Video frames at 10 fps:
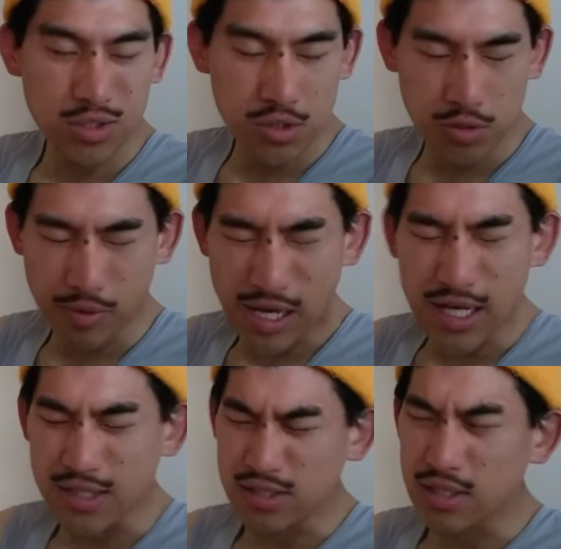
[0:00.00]
Japan
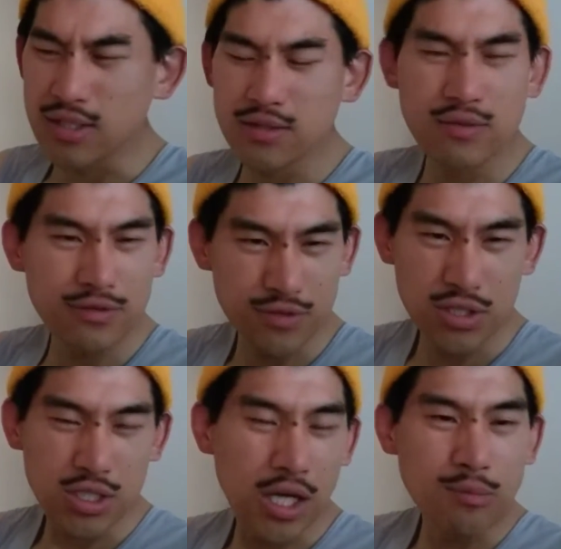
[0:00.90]
has tons of different
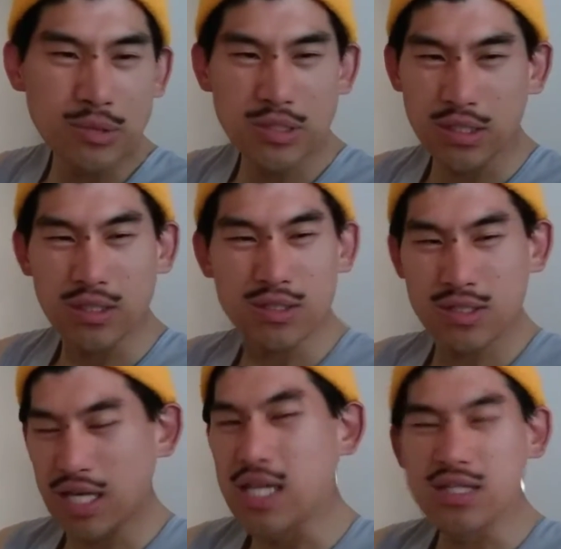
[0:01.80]
shapes and
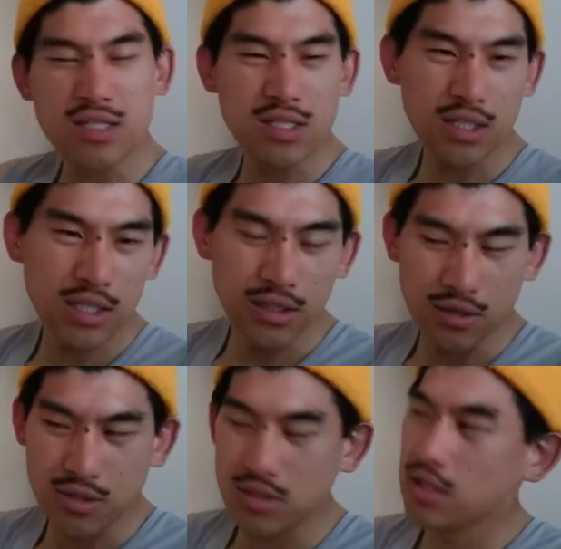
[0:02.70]
tastes and
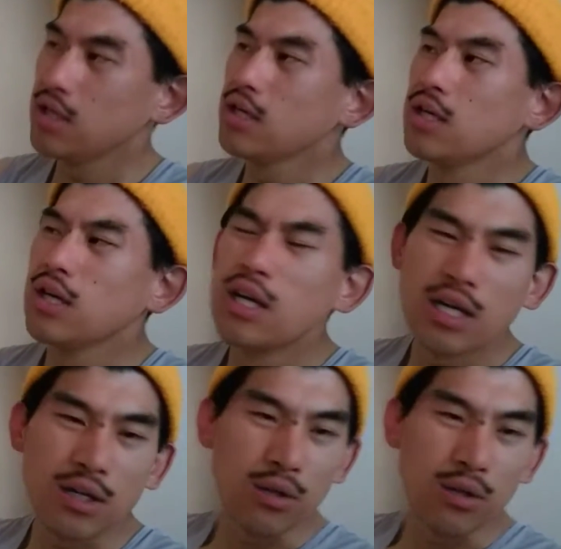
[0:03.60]
colors and